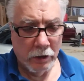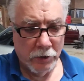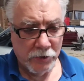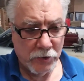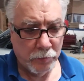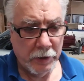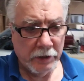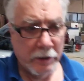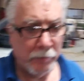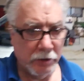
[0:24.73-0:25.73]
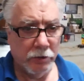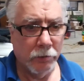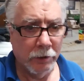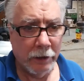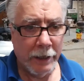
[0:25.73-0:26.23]
Also picked up a
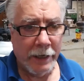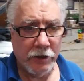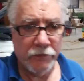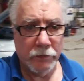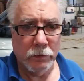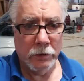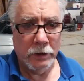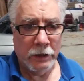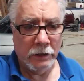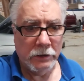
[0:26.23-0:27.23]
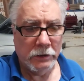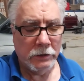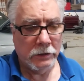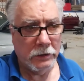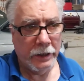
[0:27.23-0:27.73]
door latch for
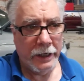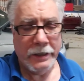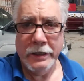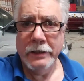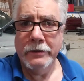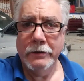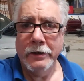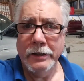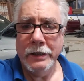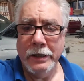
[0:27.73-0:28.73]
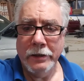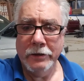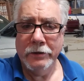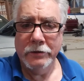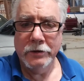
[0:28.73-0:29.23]
88 to
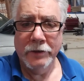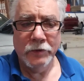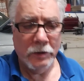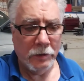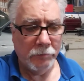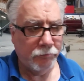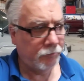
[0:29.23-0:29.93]
98 Chevy